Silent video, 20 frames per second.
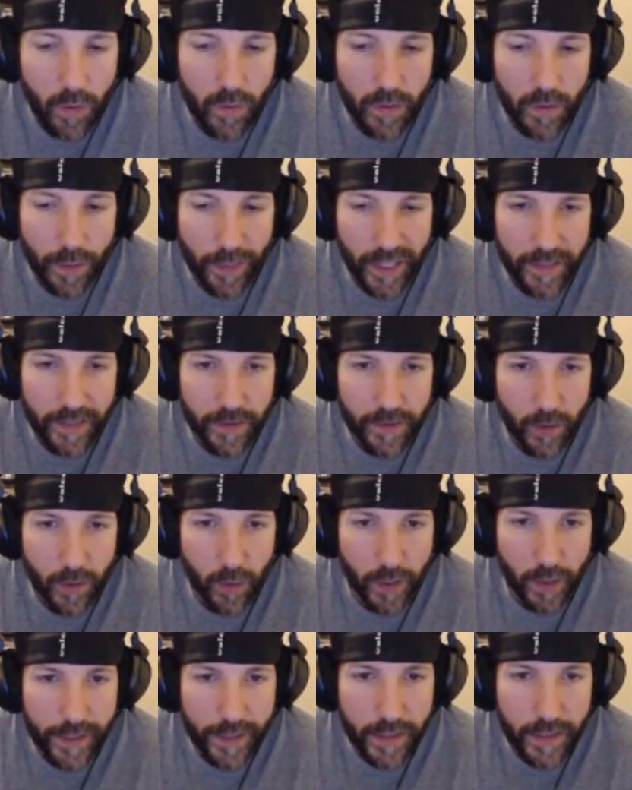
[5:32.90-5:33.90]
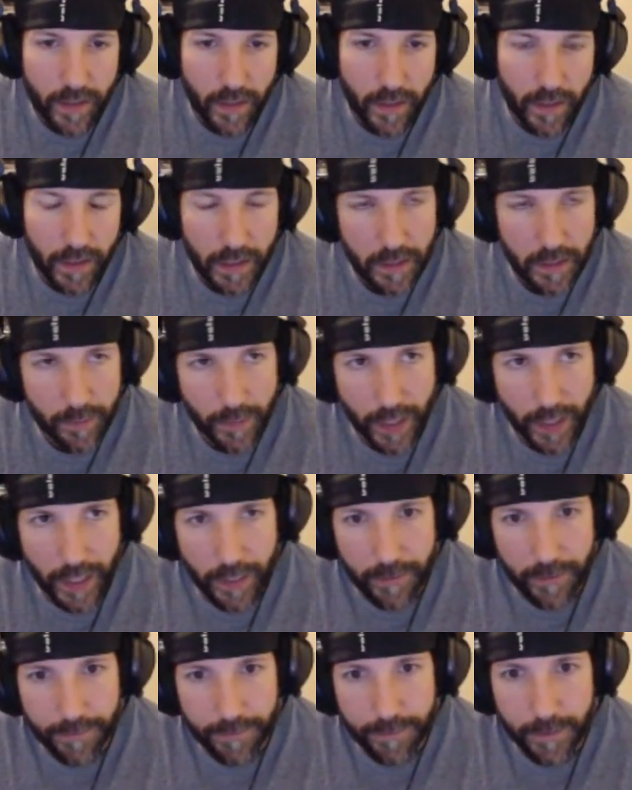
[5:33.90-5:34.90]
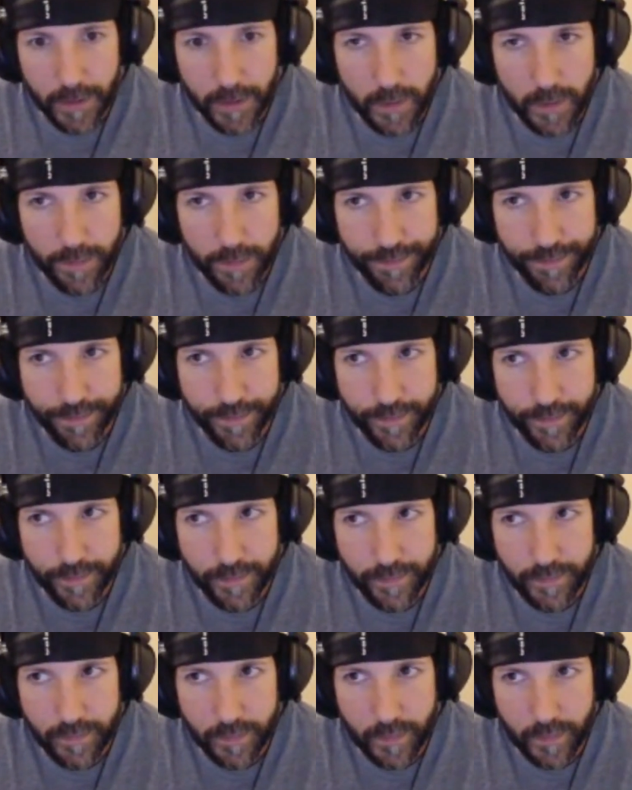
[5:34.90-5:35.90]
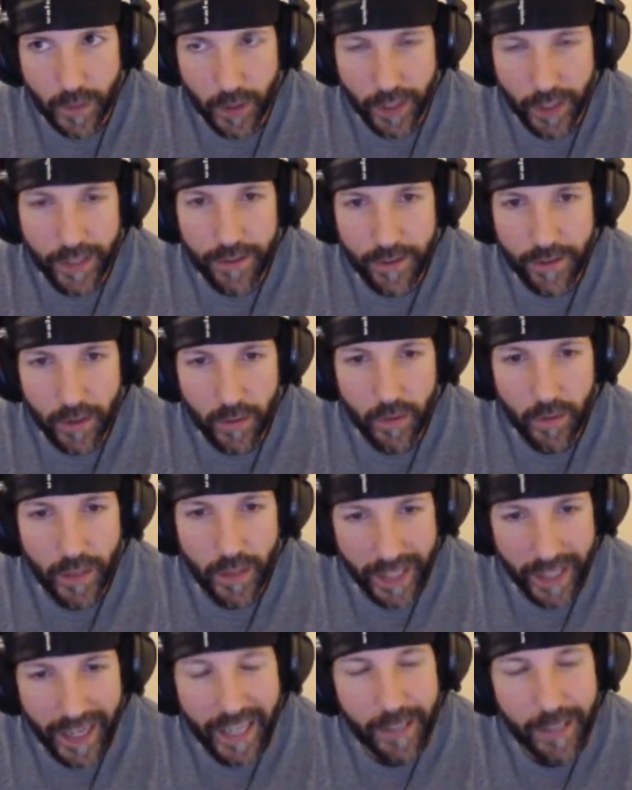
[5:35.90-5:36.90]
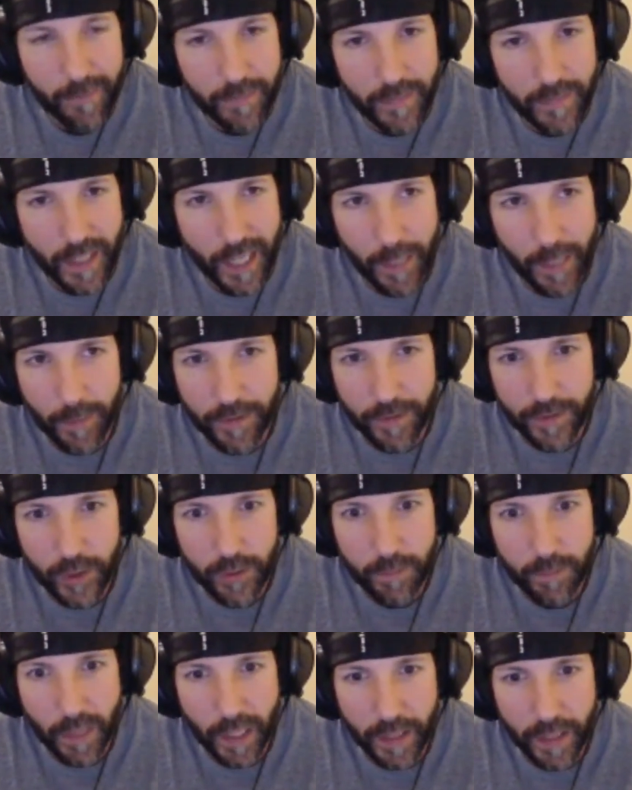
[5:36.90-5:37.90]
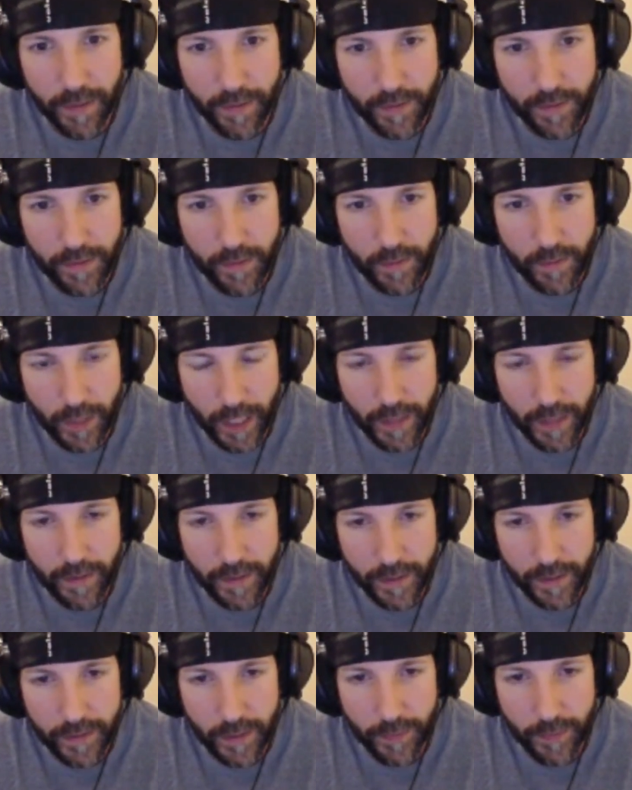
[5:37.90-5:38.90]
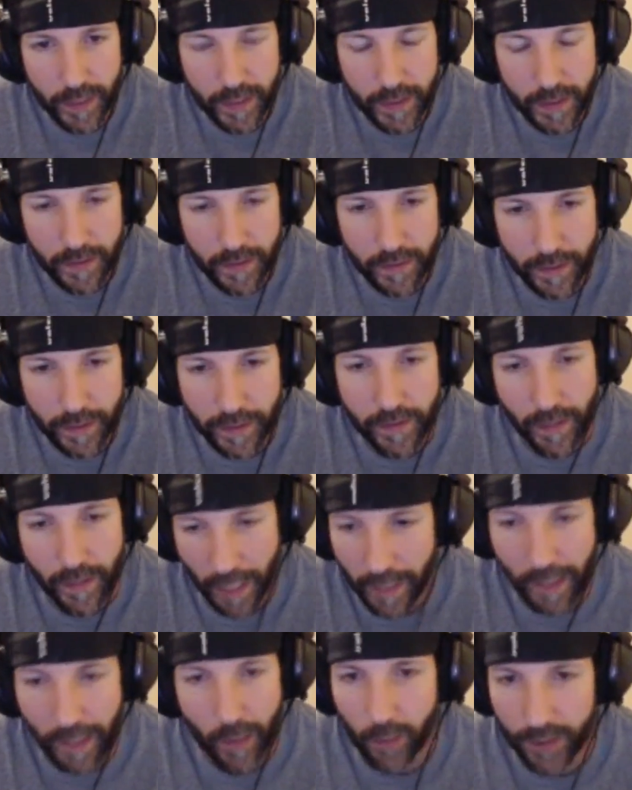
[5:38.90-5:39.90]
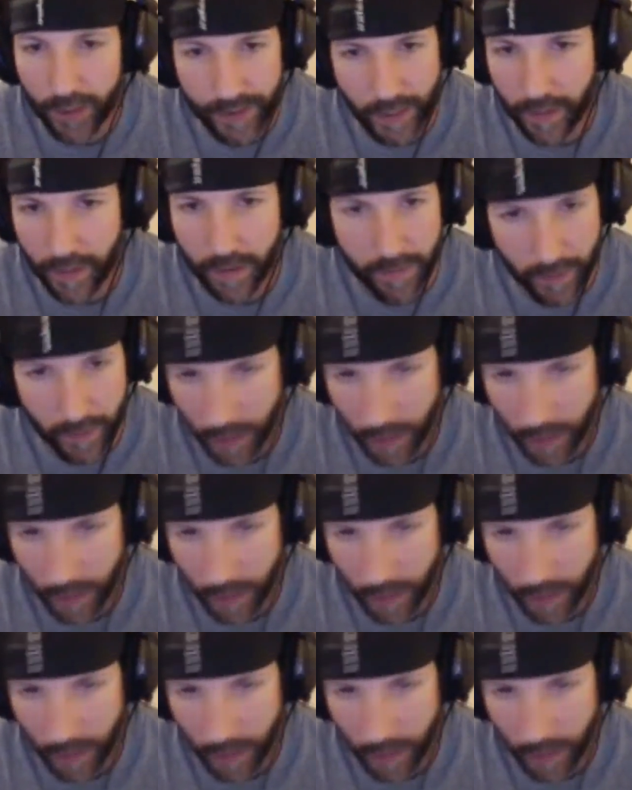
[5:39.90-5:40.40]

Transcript: let me ask you a question. If okay, so like I'm of two minds, right? Because I mean, and I will say this,